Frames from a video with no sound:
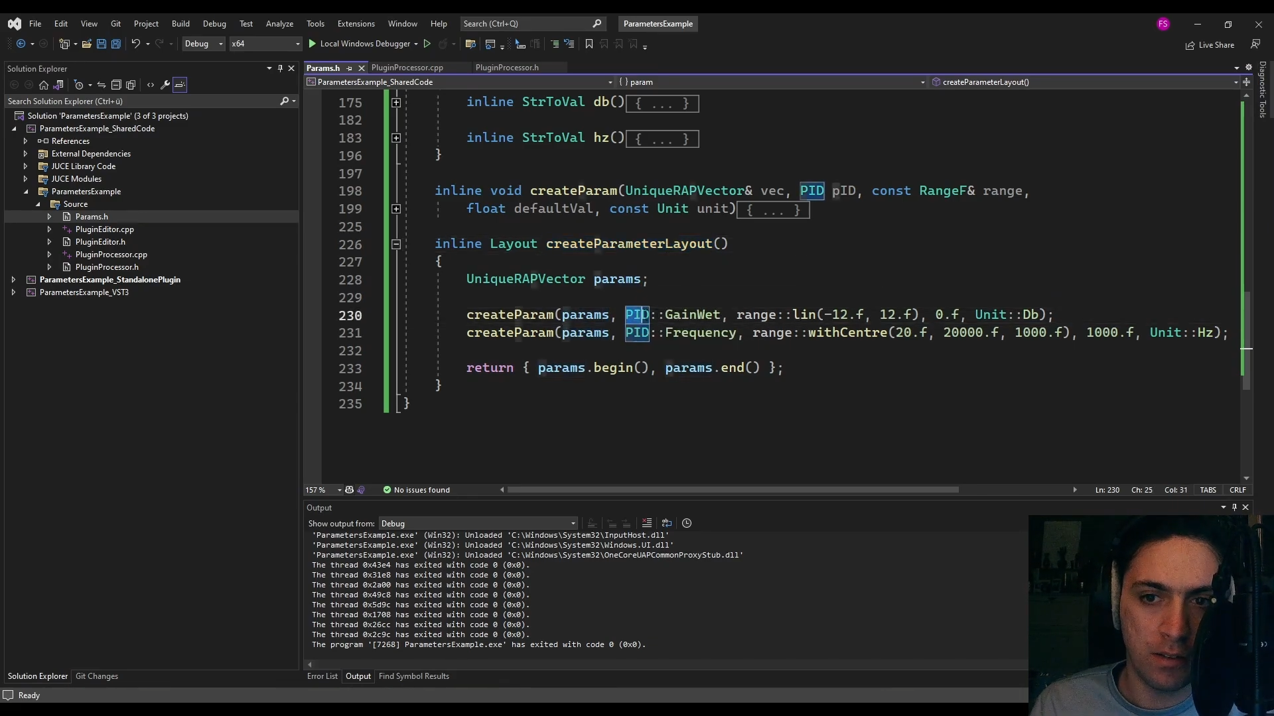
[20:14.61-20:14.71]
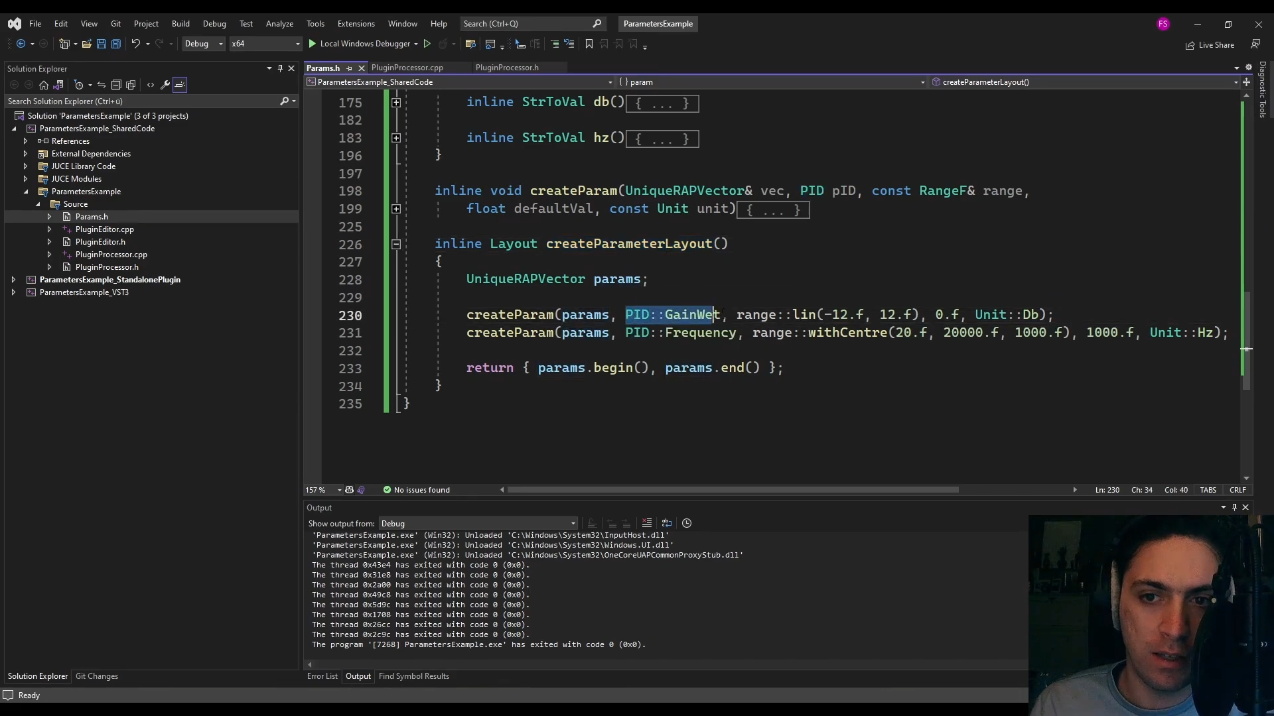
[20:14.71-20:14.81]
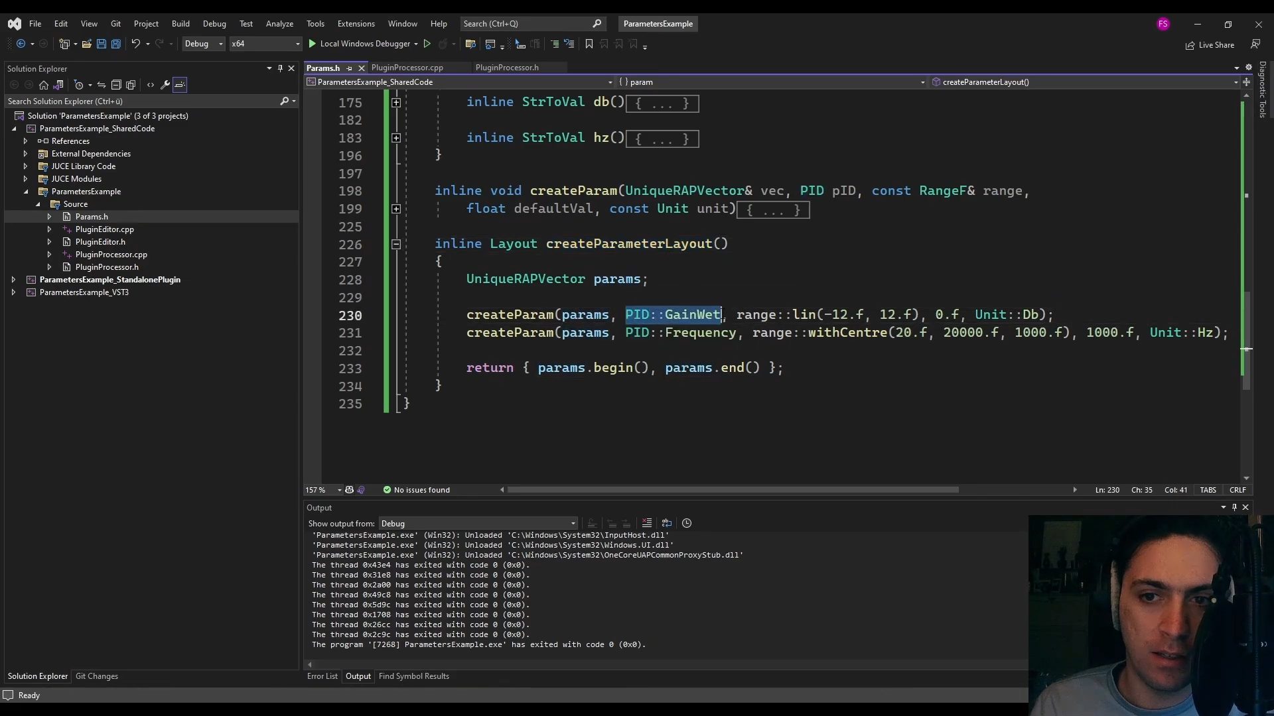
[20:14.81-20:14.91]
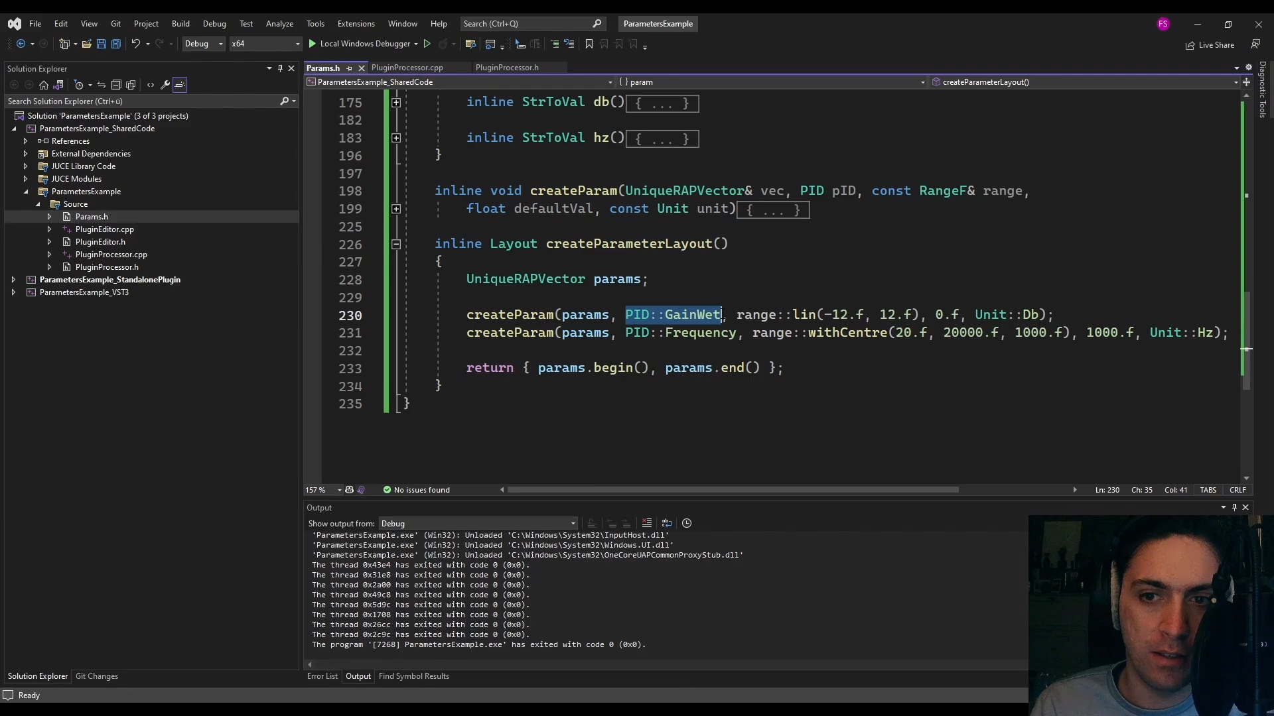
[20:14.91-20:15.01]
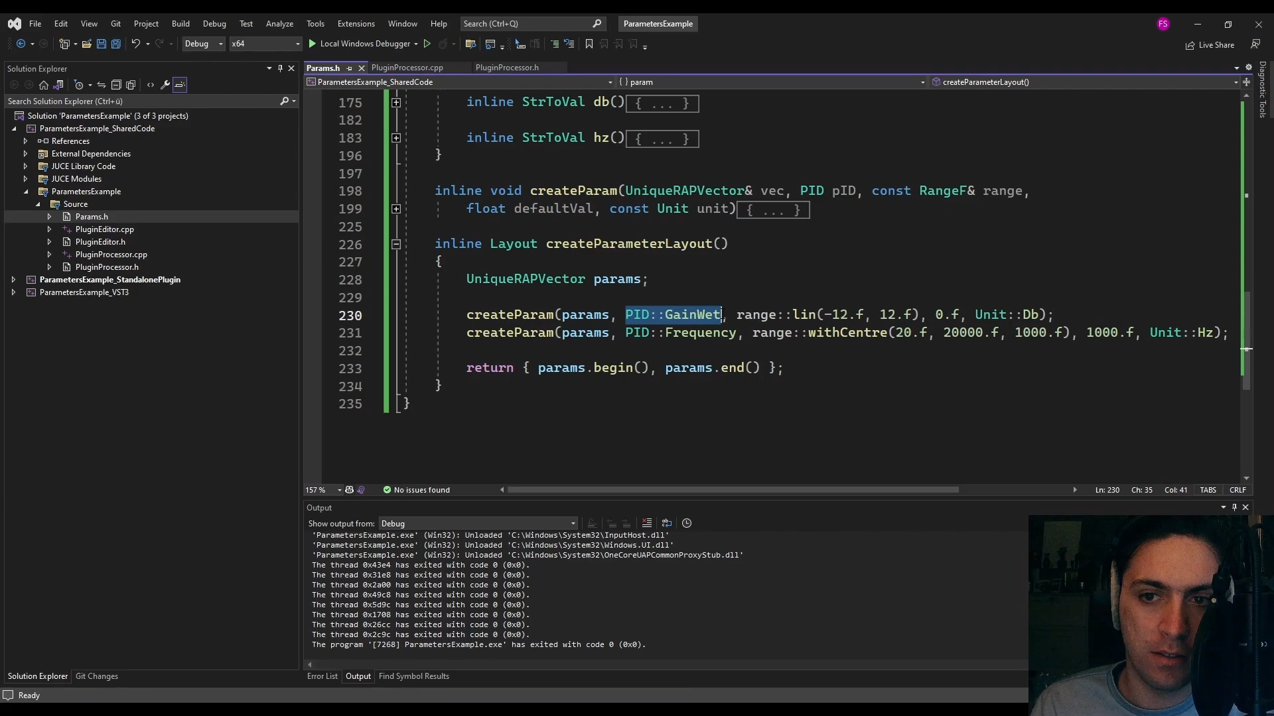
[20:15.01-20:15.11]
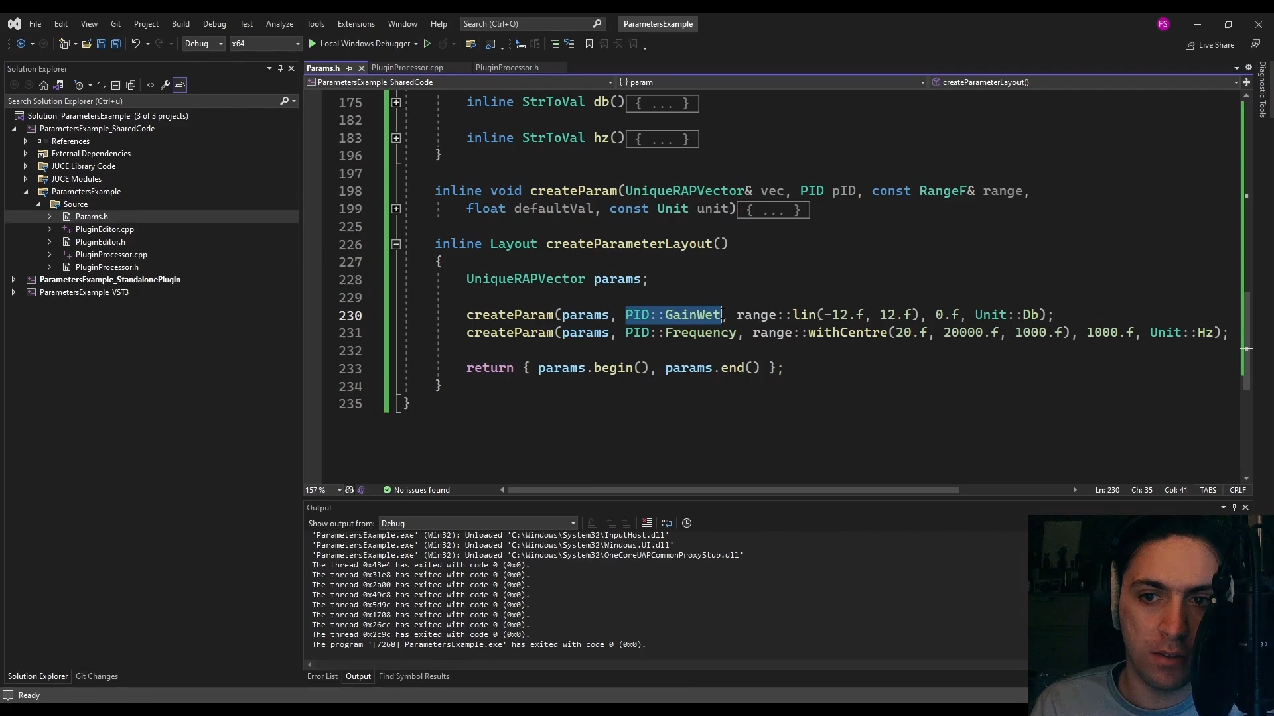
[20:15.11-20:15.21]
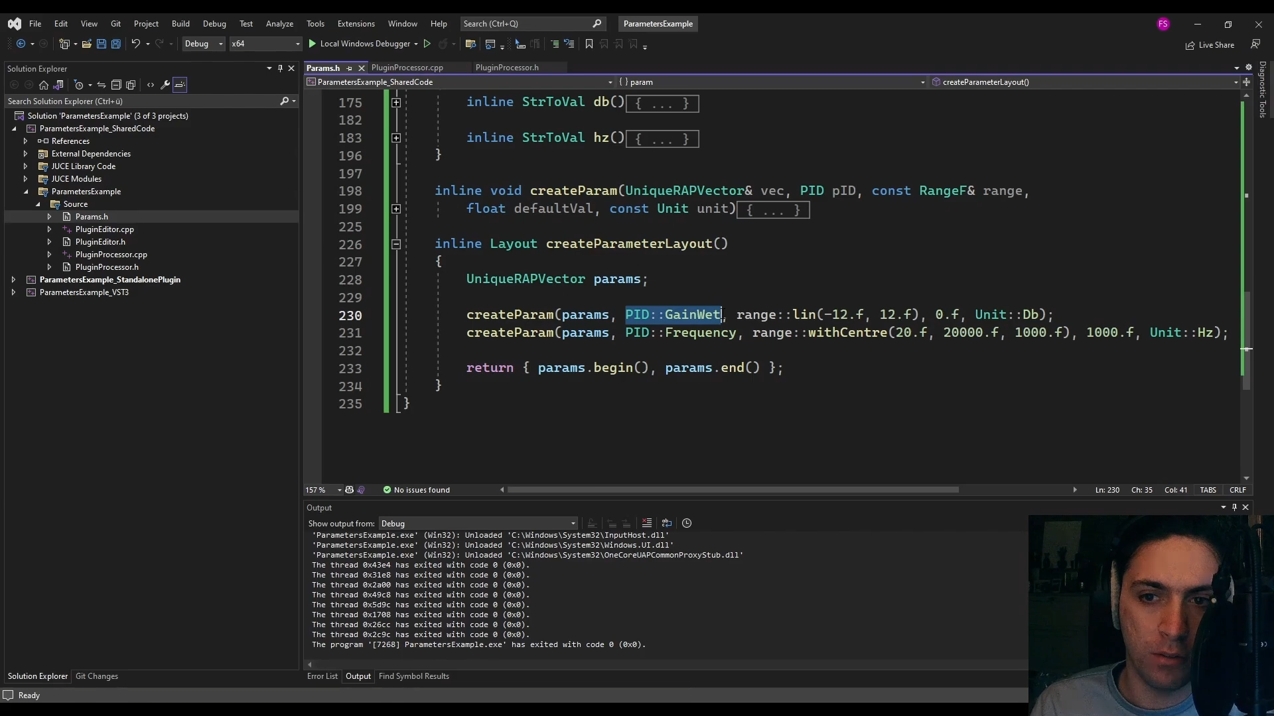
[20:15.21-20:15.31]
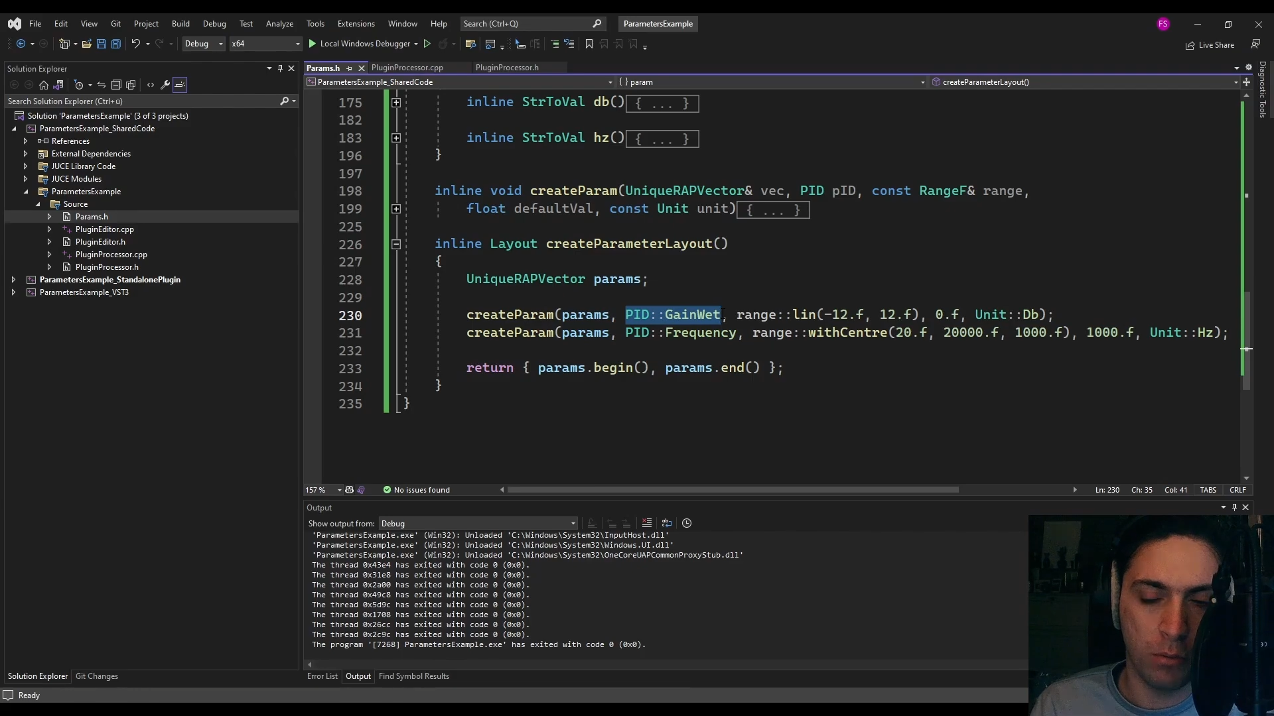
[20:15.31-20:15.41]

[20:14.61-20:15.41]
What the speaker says: tell it